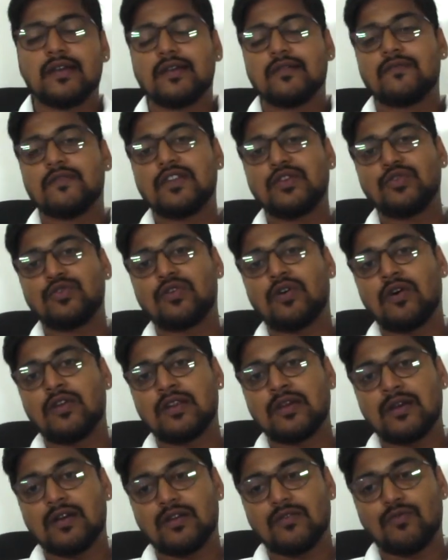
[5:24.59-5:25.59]
When you call
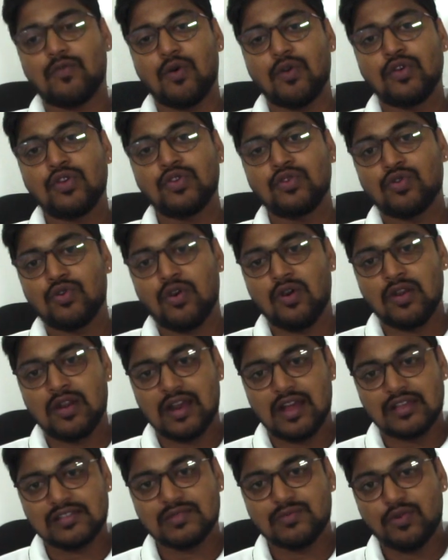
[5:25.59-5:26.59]
it, what do you call
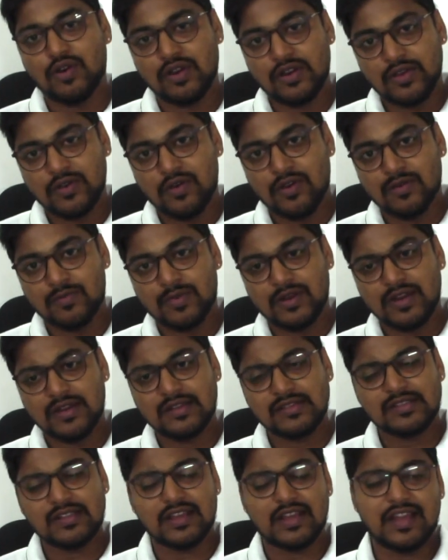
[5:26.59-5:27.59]
as a body corporate
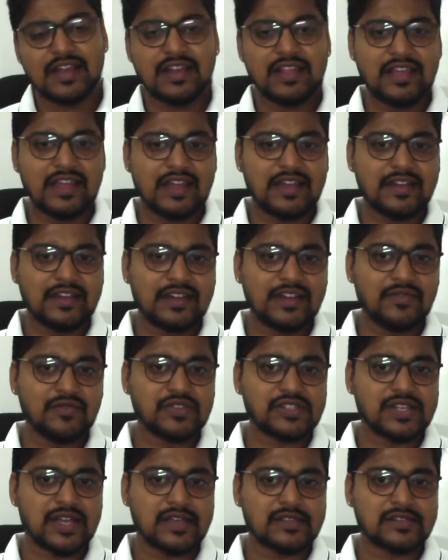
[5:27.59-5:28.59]
is any entity
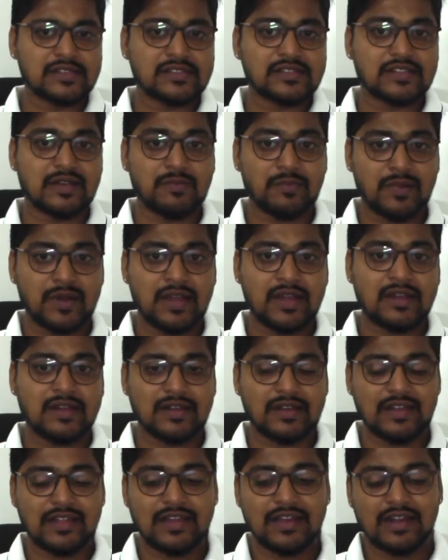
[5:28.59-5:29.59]
which has a
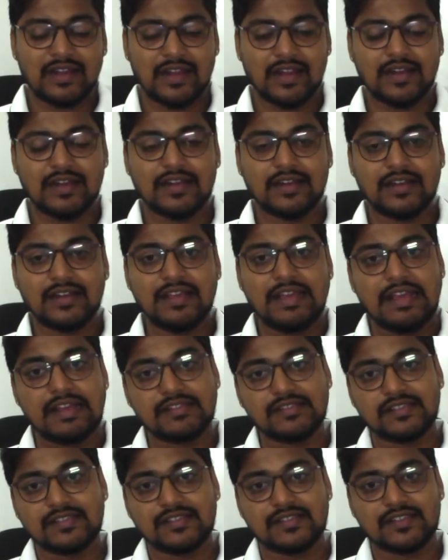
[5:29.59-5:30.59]
separate legal entity
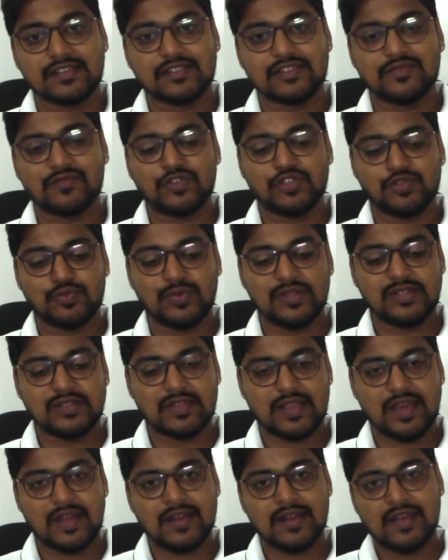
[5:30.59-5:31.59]
existence, which means
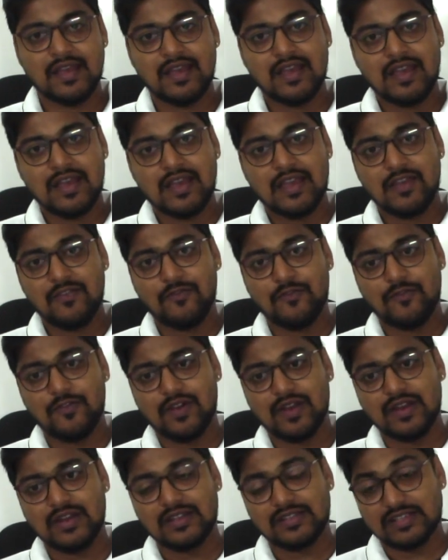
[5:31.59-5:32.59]
that If
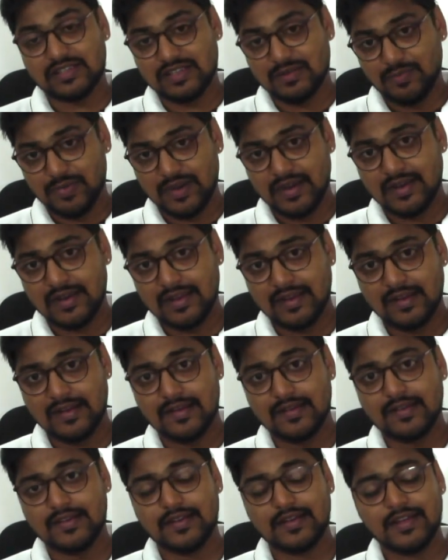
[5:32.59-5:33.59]
it is a separate legal
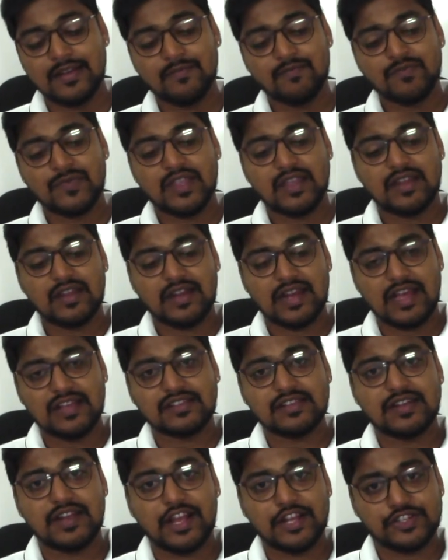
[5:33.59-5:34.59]
entity, it has
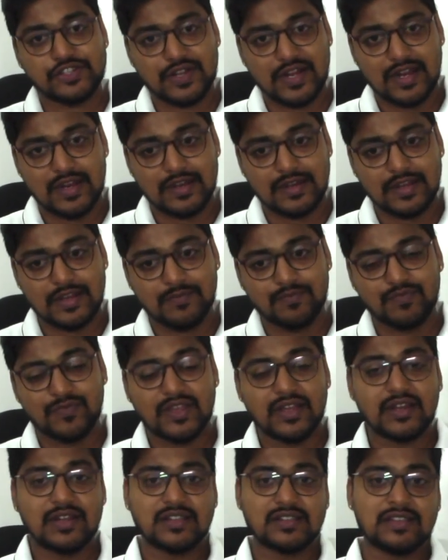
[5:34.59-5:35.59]
a nationality.
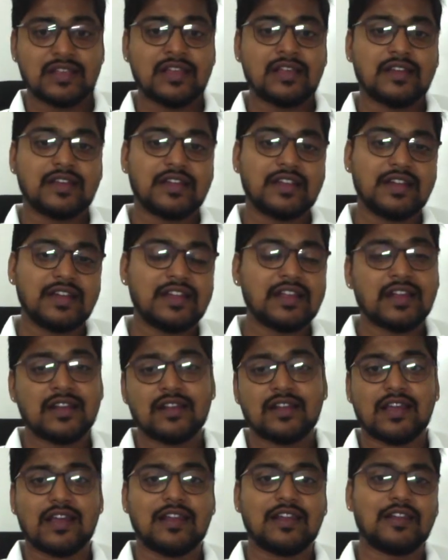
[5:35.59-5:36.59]
It is a
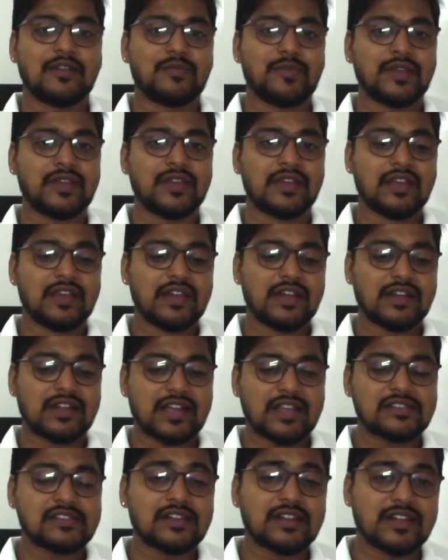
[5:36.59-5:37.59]
Indian LLP. It
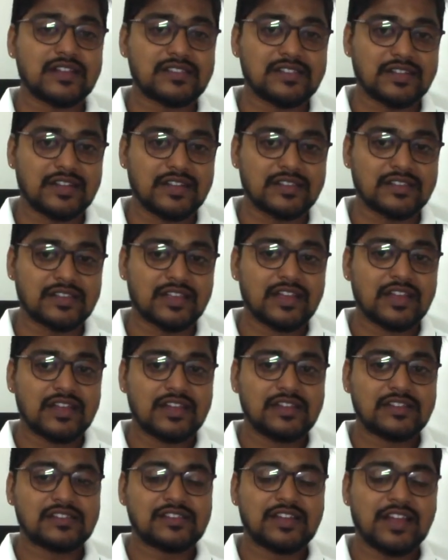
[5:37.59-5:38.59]
has a residence.
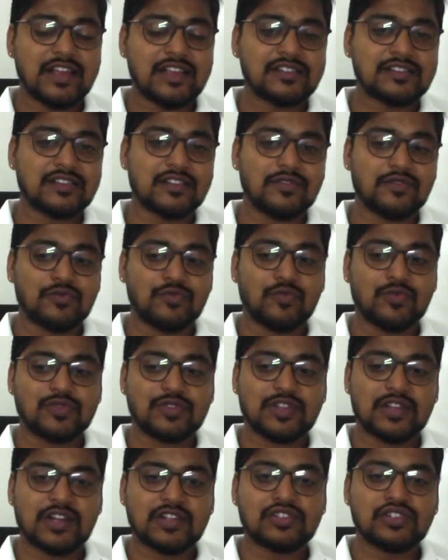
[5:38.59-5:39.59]
It stays,
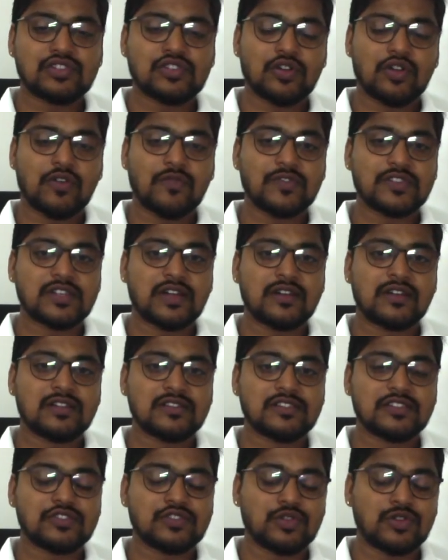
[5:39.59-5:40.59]
the registered office
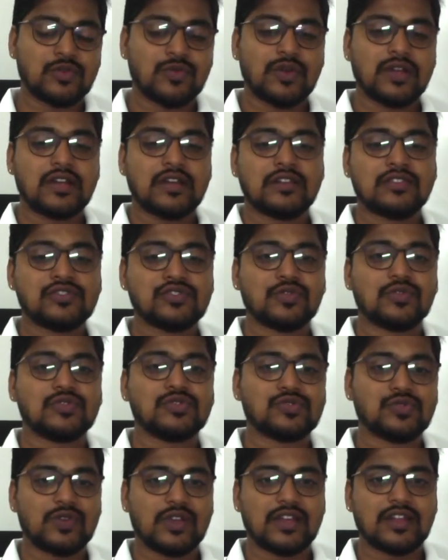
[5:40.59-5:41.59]
address is situated in so
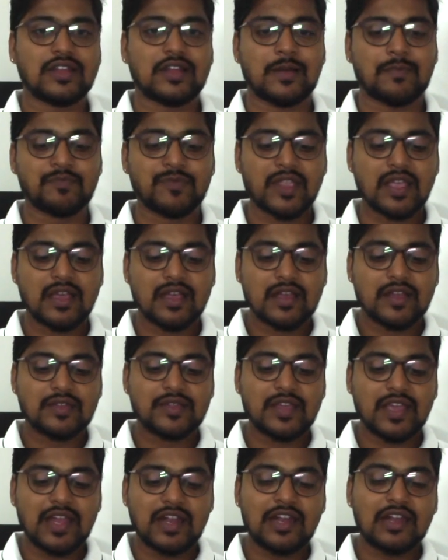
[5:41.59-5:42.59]
and so area.
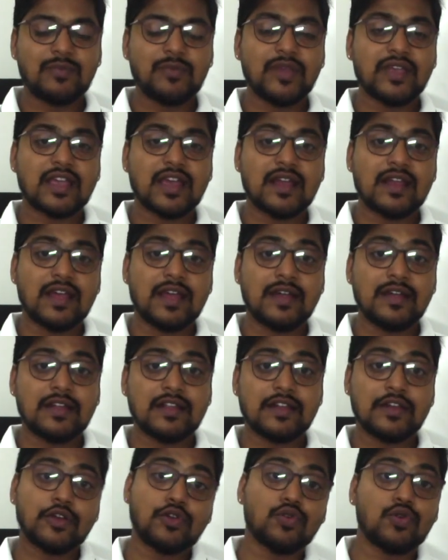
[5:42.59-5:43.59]
The LLP can
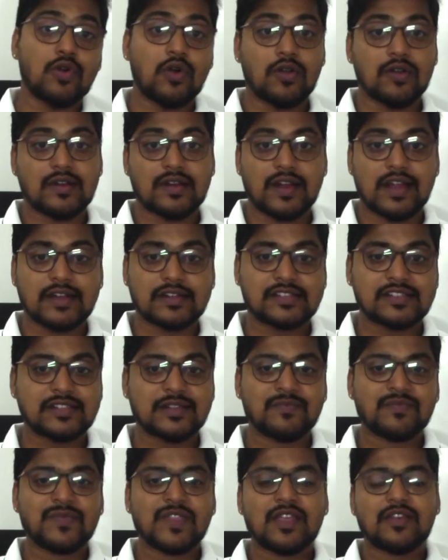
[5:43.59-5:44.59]
enter into
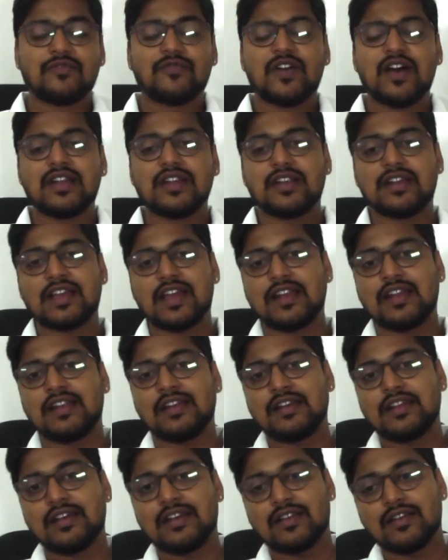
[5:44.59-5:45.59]
contracts where it can
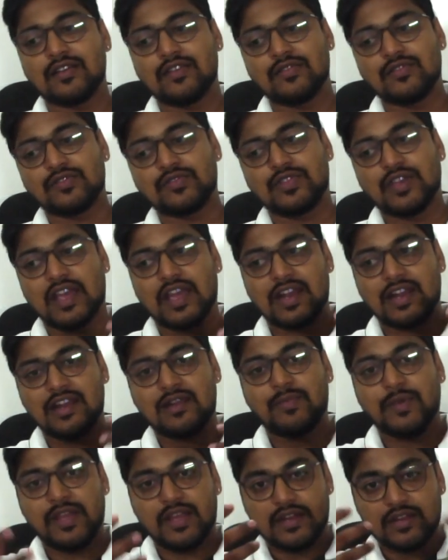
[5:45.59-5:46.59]
enter the
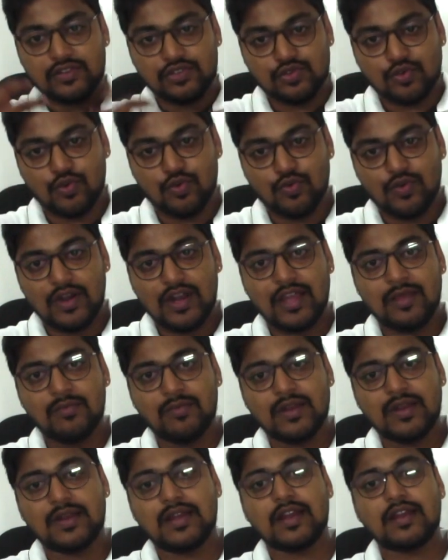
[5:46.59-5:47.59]
LLP in its own
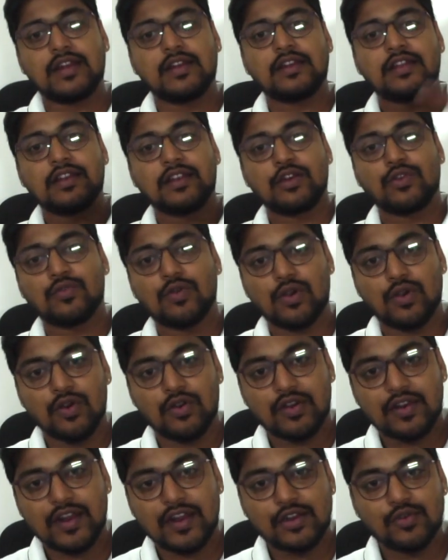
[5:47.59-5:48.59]
name. It can enter into a
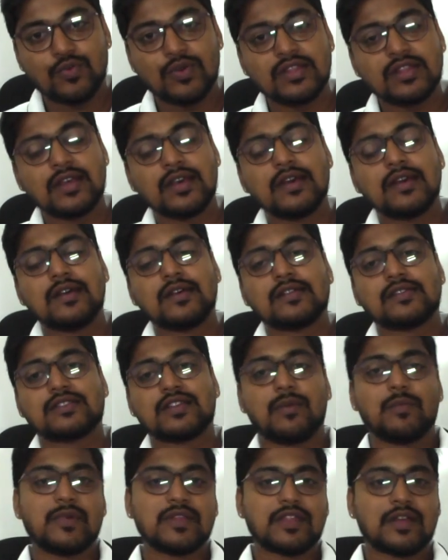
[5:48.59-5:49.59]
contract with
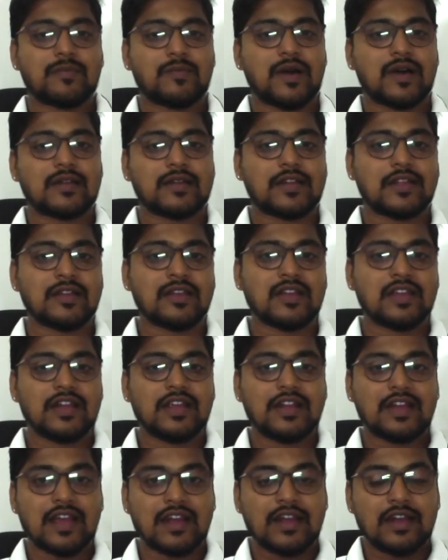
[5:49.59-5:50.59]
some other party.
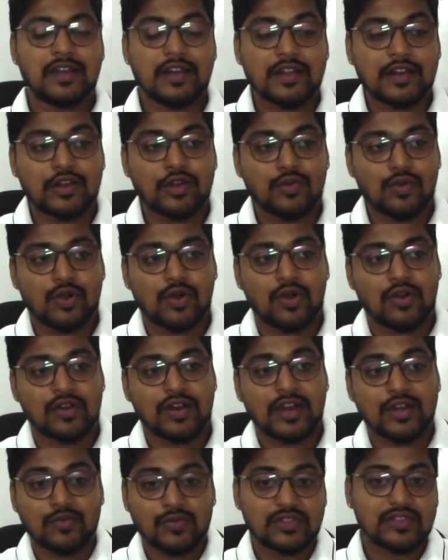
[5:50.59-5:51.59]
It can enter into a
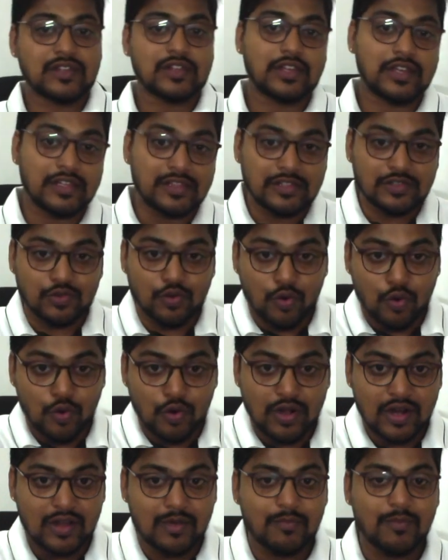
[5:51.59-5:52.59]
contract with its
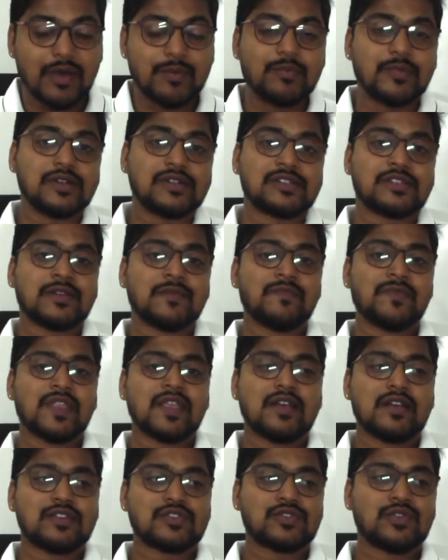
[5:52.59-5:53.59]
own members.
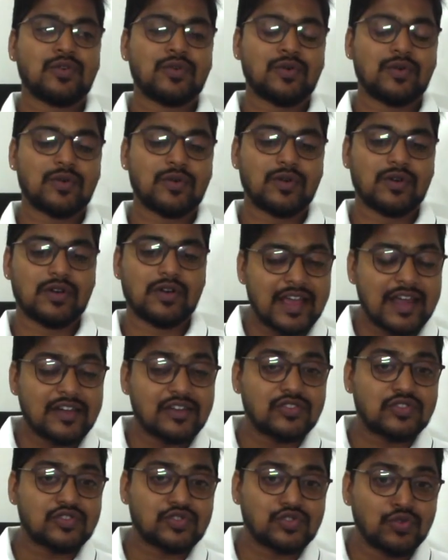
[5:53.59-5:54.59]
So
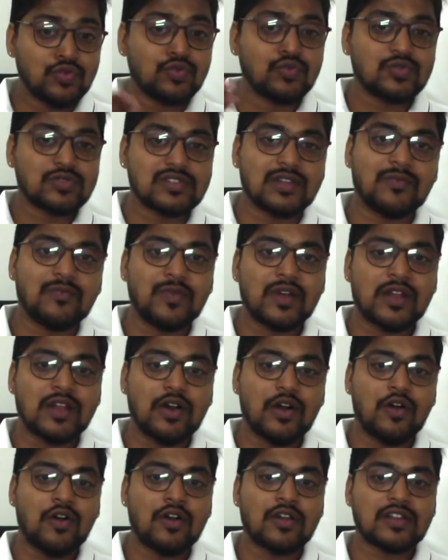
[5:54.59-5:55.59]
can sue someone
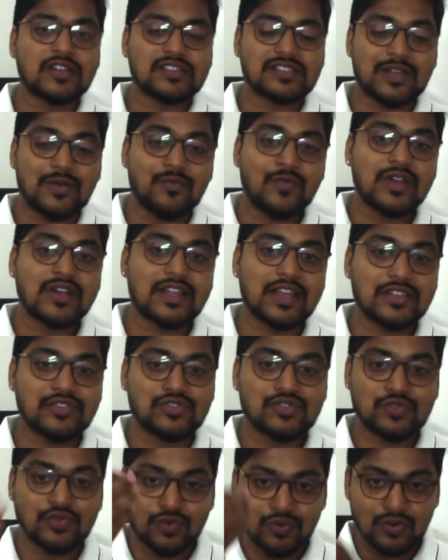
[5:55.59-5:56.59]
or someone can
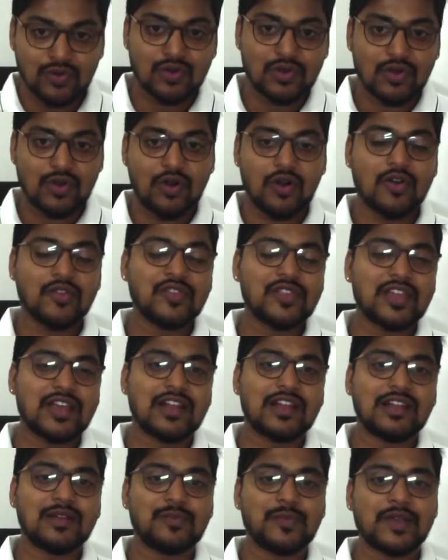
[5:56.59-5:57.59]
sue on the
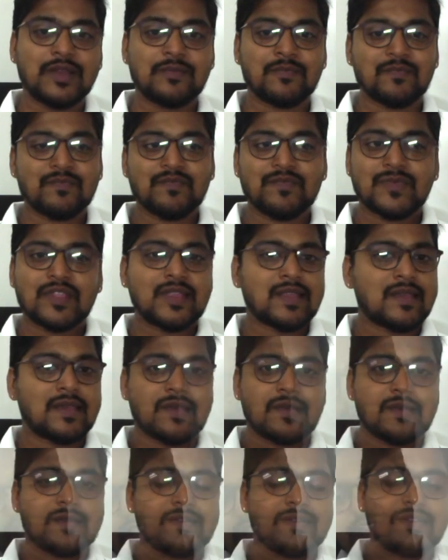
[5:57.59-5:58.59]
LLP.
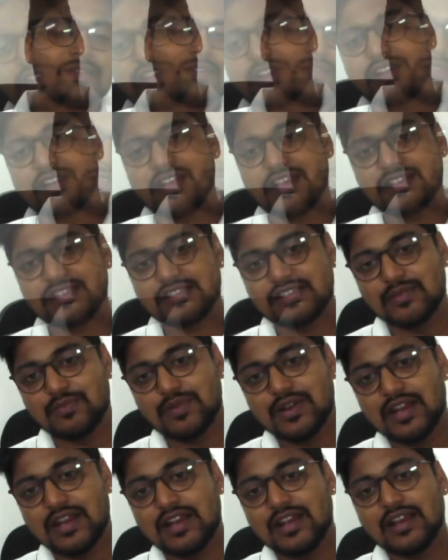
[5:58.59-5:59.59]
It has a
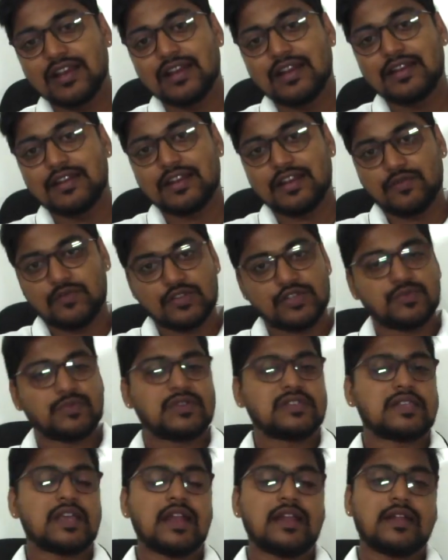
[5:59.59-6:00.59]
separate legal entity, which
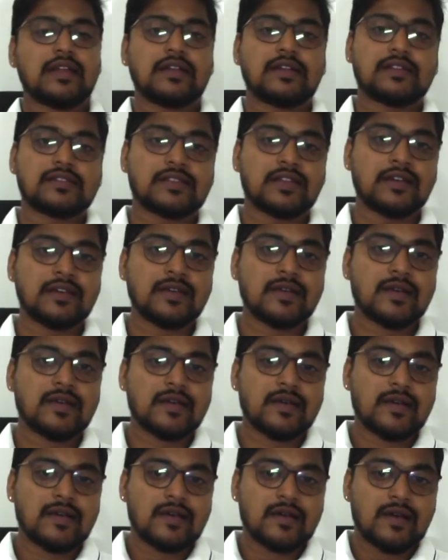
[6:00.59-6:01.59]
means that it is a
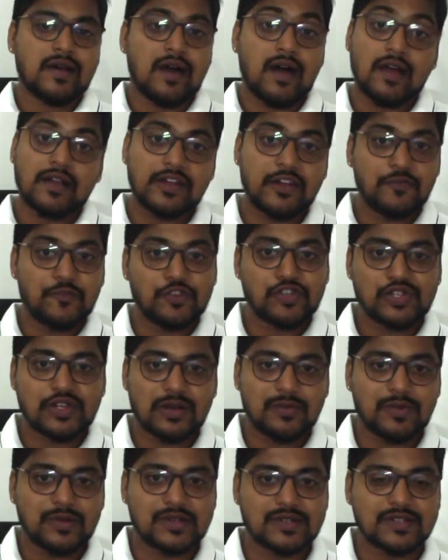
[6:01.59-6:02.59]

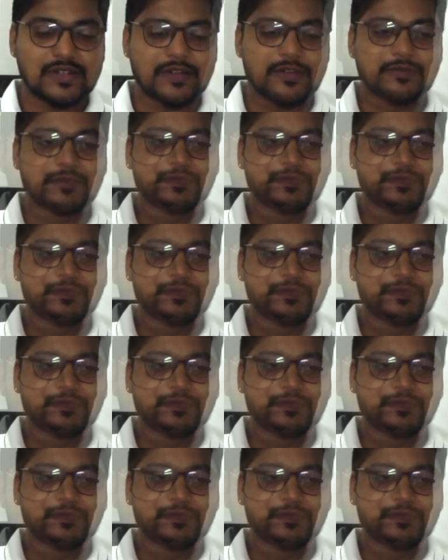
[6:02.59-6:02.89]
artificial person.